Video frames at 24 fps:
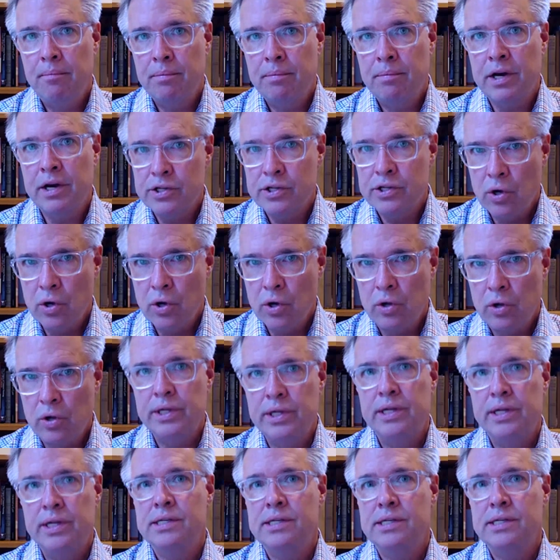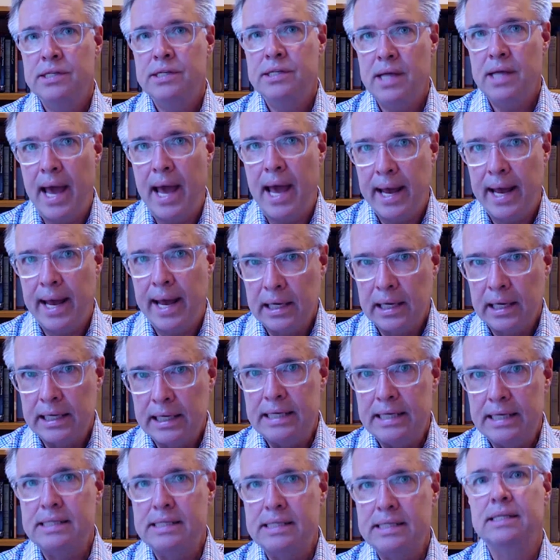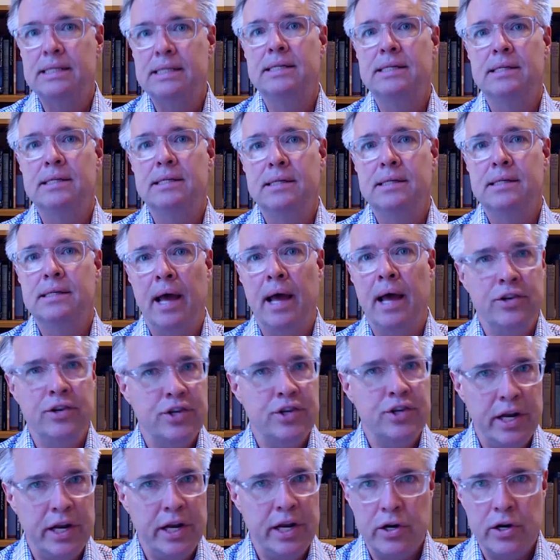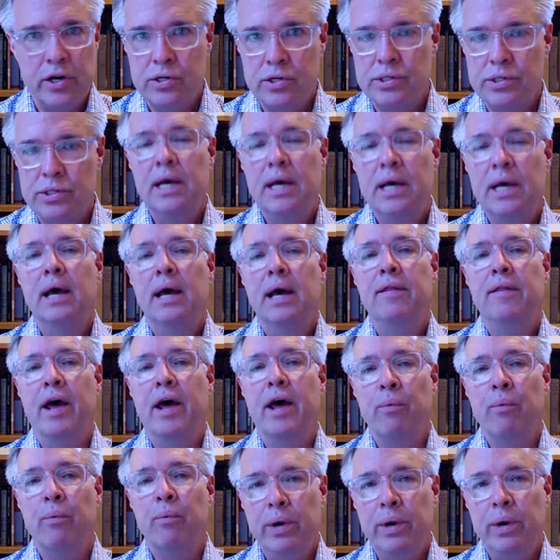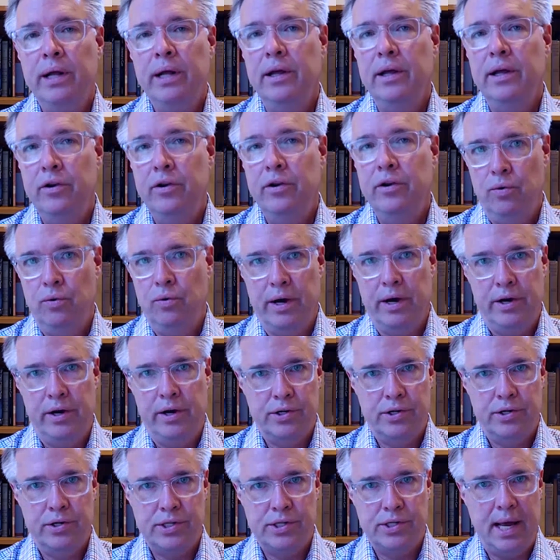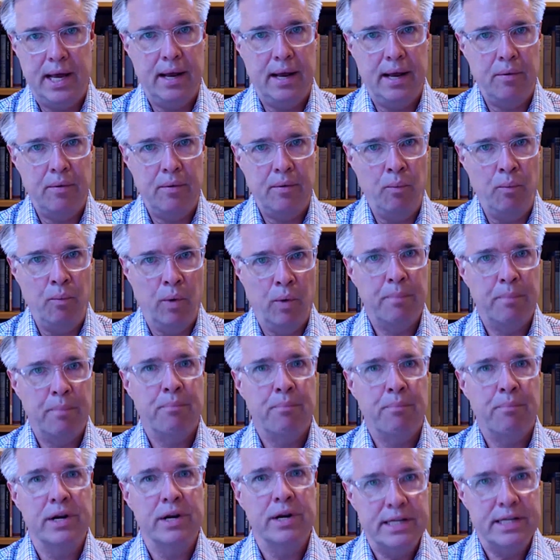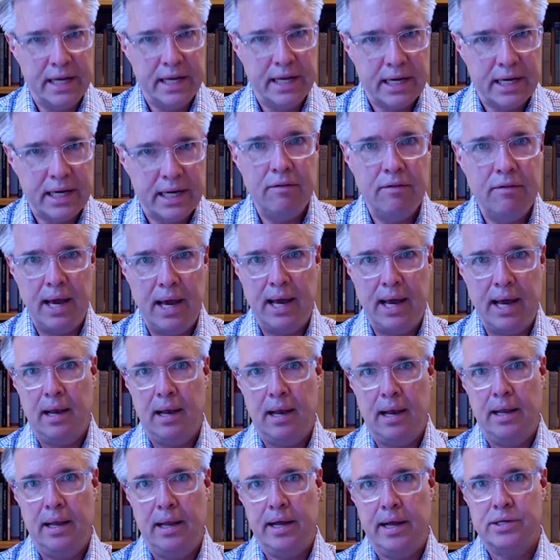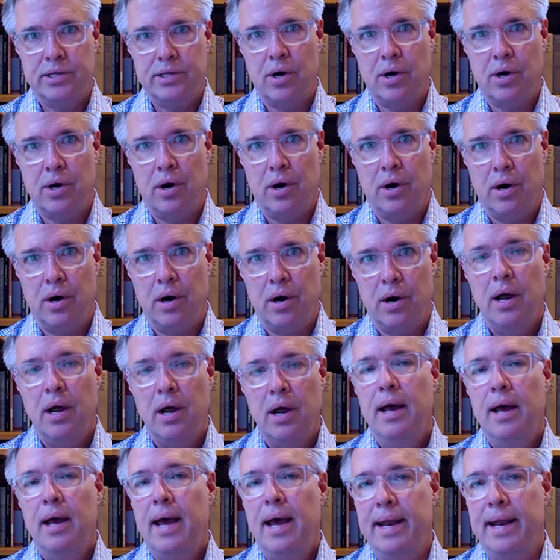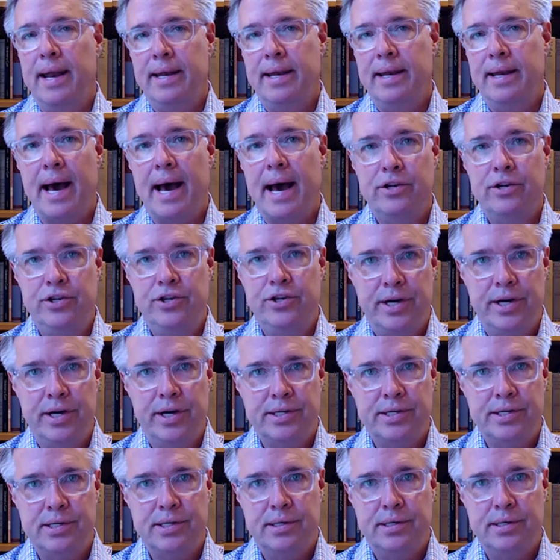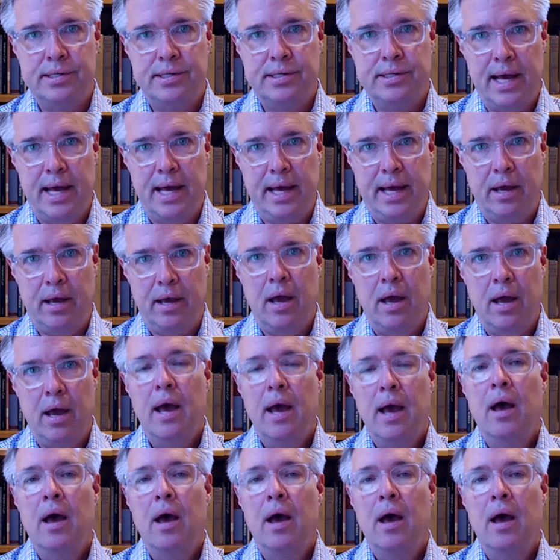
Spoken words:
consultants, analysts, engineers that really do understand what predictive analytics are, and not just saying,